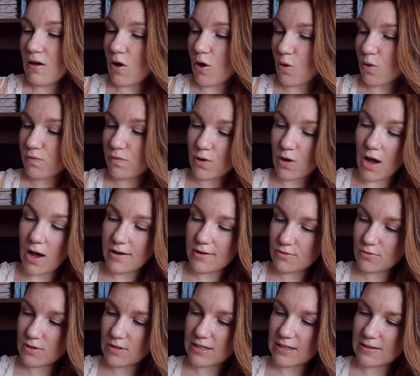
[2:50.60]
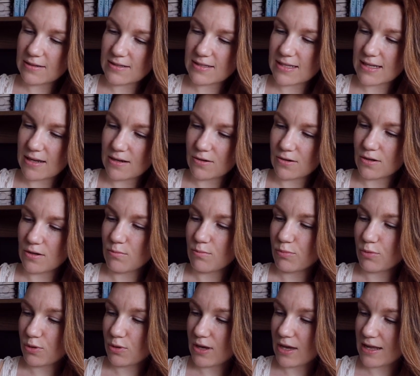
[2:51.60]
Over 100 years later,
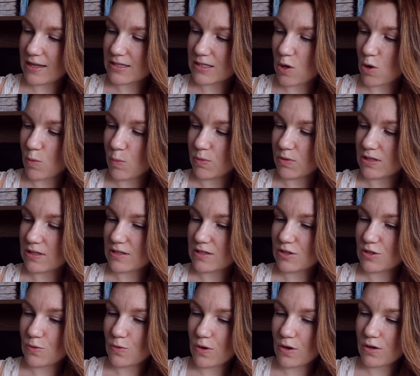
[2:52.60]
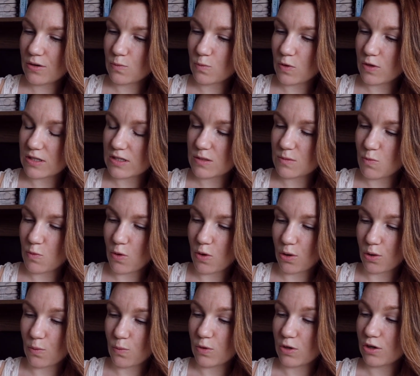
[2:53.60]
Brooklands opened its door once
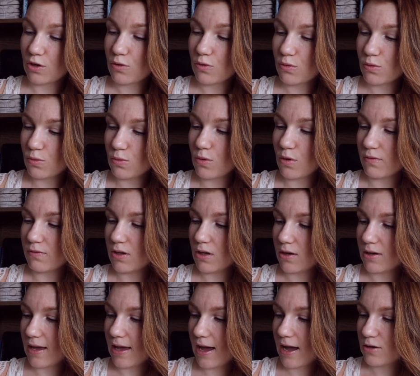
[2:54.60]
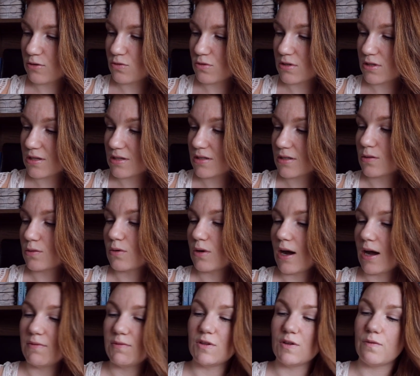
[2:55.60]
more when a crew of young actresses
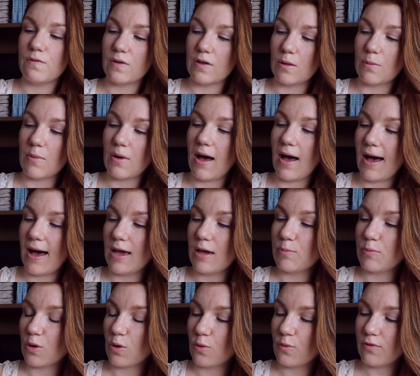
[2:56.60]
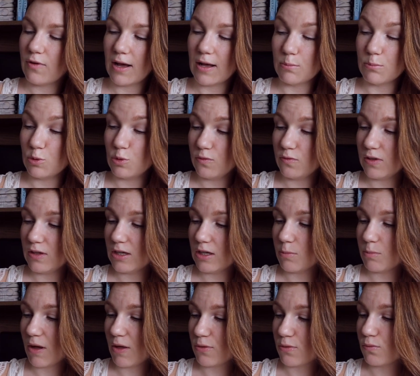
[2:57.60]
arrived to film a high-profile movie
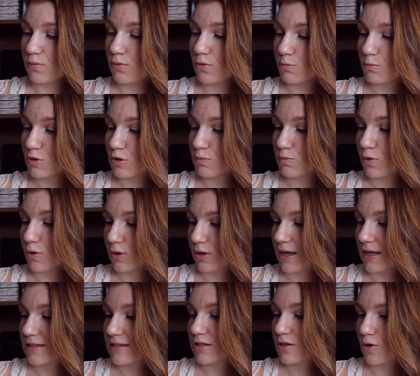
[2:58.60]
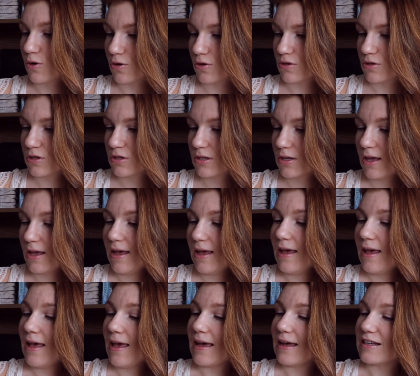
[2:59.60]
about the rumored Brooklands curse.
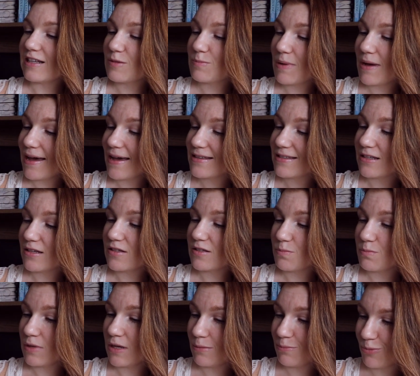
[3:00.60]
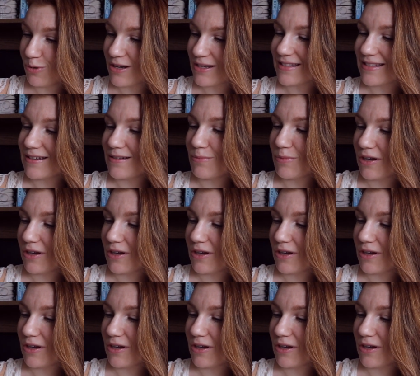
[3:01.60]
And as past and present